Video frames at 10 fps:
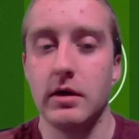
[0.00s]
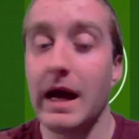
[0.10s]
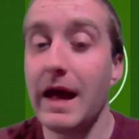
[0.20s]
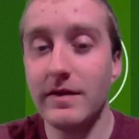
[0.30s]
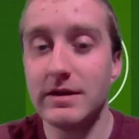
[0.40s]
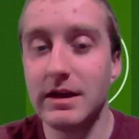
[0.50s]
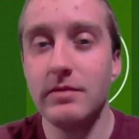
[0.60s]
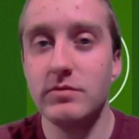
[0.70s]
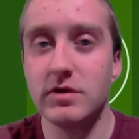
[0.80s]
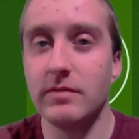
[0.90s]
and the
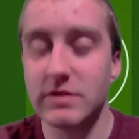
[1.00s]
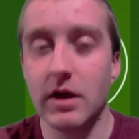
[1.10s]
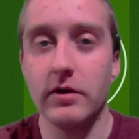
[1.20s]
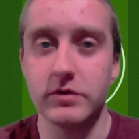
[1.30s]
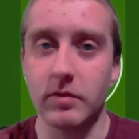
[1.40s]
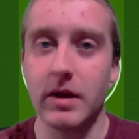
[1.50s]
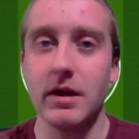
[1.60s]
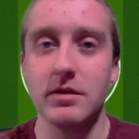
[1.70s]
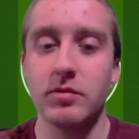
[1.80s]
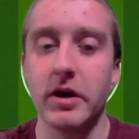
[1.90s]
teams themselves are
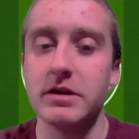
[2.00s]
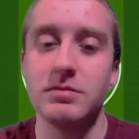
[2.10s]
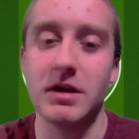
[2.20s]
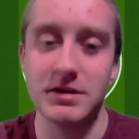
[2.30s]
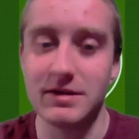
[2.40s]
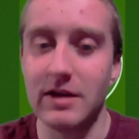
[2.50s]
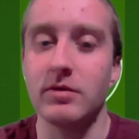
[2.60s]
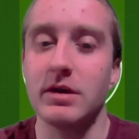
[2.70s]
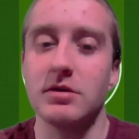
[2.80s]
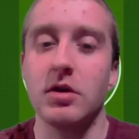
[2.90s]
paying the price because they don't
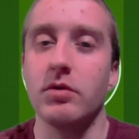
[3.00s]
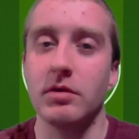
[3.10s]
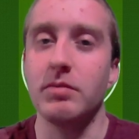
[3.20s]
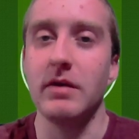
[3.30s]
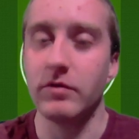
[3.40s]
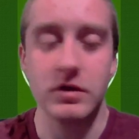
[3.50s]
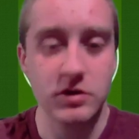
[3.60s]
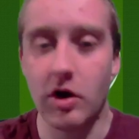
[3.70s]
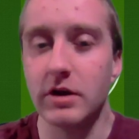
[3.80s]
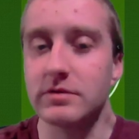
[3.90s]
get to go compete for this
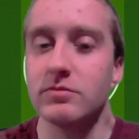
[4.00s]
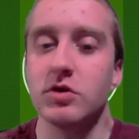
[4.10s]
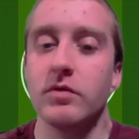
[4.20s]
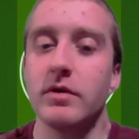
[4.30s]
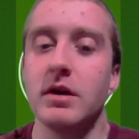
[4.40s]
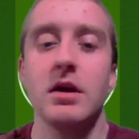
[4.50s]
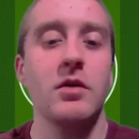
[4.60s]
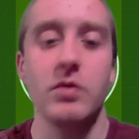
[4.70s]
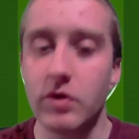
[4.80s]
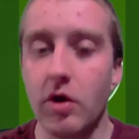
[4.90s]
awesome trophy
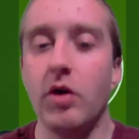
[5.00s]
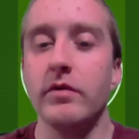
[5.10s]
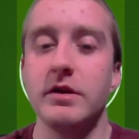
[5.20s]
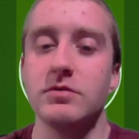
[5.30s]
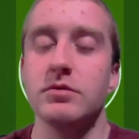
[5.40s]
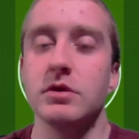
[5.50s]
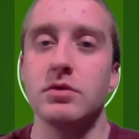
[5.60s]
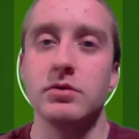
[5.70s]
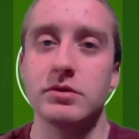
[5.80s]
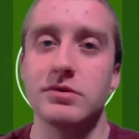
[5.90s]
with all of these really
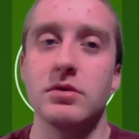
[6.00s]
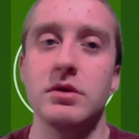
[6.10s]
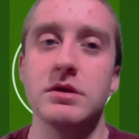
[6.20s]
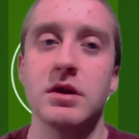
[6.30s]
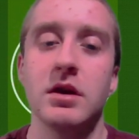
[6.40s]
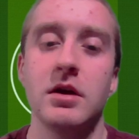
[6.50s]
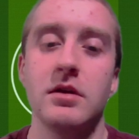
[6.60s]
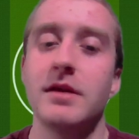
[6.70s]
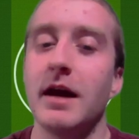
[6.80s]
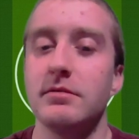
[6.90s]
cool stories
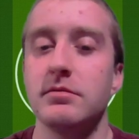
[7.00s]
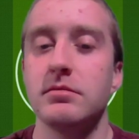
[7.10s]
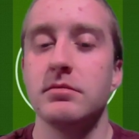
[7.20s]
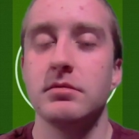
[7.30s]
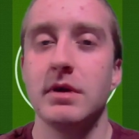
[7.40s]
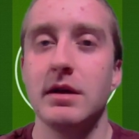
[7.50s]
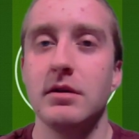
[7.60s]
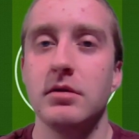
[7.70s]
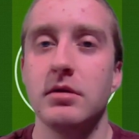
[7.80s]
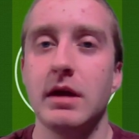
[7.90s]
that
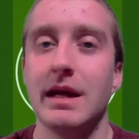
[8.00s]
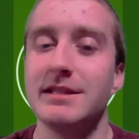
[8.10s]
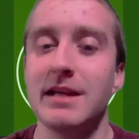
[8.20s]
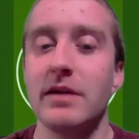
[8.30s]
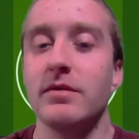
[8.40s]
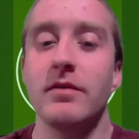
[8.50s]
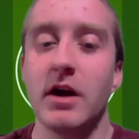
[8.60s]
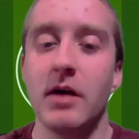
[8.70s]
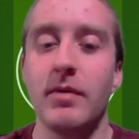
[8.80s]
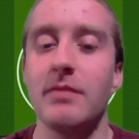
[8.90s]
instead of giving
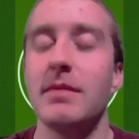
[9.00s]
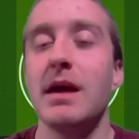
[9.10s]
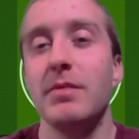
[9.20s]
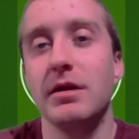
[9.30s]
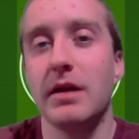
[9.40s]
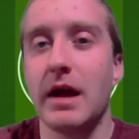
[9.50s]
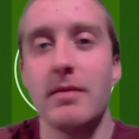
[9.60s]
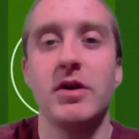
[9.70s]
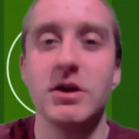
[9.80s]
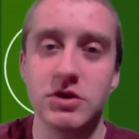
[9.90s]
up on, maybe
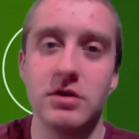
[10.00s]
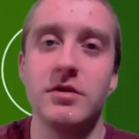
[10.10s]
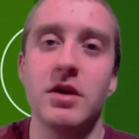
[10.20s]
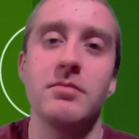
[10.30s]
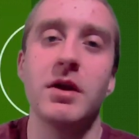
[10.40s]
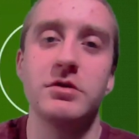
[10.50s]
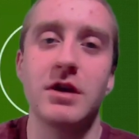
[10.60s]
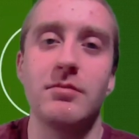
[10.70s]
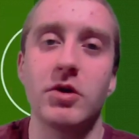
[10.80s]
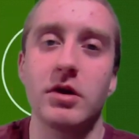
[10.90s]
MLS should have done a better
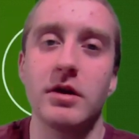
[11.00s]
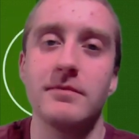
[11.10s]
job marketing.